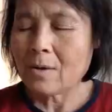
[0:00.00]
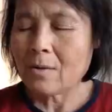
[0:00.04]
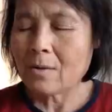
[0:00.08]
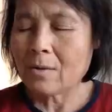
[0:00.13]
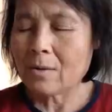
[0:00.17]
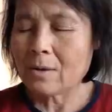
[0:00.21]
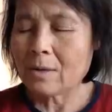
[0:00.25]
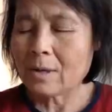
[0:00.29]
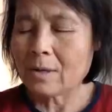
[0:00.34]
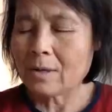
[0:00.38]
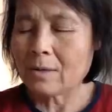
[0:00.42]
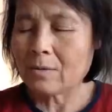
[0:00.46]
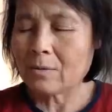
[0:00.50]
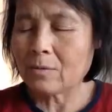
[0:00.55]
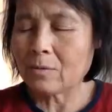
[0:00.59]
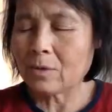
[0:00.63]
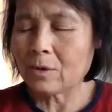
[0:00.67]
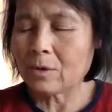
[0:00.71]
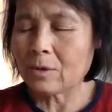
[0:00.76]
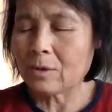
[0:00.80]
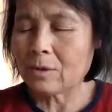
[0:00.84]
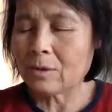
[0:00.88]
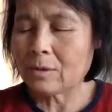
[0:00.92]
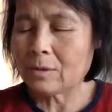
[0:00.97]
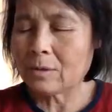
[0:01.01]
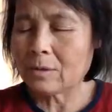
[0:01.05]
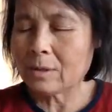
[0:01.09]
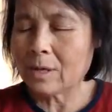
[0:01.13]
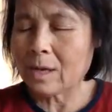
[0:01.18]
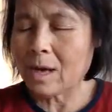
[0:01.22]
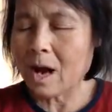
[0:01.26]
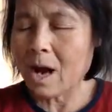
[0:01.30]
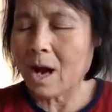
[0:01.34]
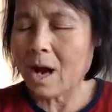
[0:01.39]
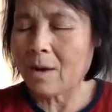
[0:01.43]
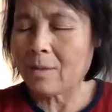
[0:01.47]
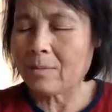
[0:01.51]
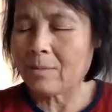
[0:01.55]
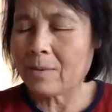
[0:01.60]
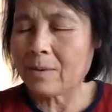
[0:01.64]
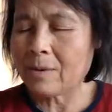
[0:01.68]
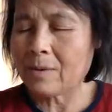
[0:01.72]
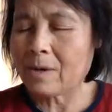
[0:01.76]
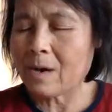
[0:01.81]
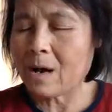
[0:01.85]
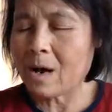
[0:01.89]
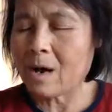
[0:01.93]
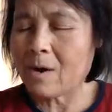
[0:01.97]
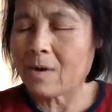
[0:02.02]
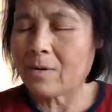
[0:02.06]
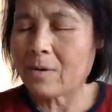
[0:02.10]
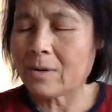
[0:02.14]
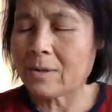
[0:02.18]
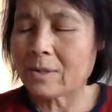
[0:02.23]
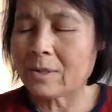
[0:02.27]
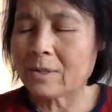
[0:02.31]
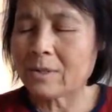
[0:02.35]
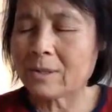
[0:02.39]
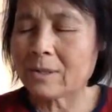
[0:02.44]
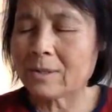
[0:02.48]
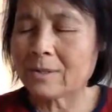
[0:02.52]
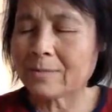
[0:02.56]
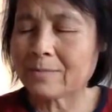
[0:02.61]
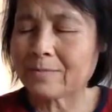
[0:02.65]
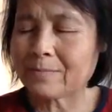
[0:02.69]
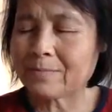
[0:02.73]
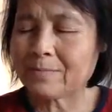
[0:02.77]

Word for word: on an one half an hours.